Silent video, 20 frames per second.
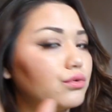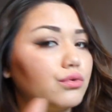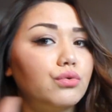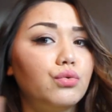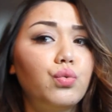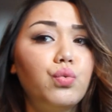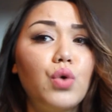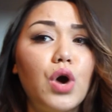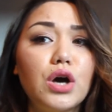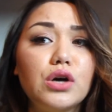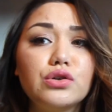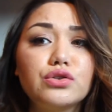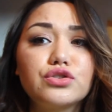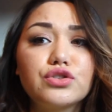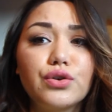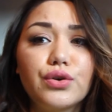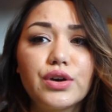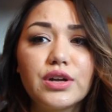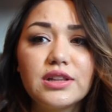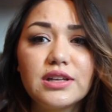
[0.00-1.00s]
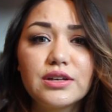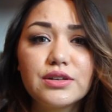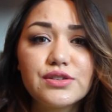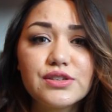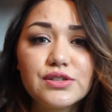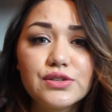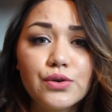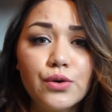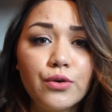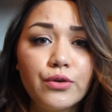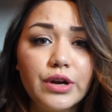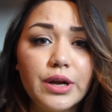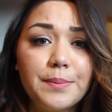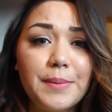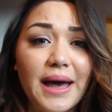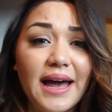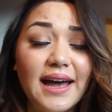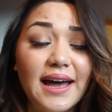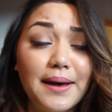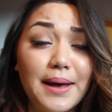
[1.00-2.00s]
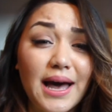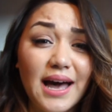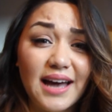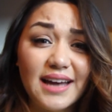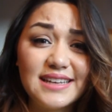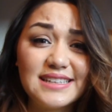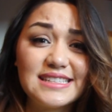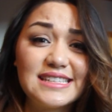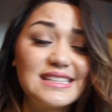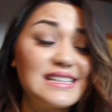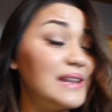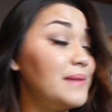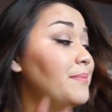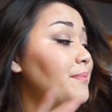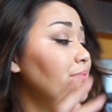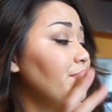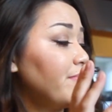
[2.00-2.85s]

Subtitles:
quote or a little story about behind it.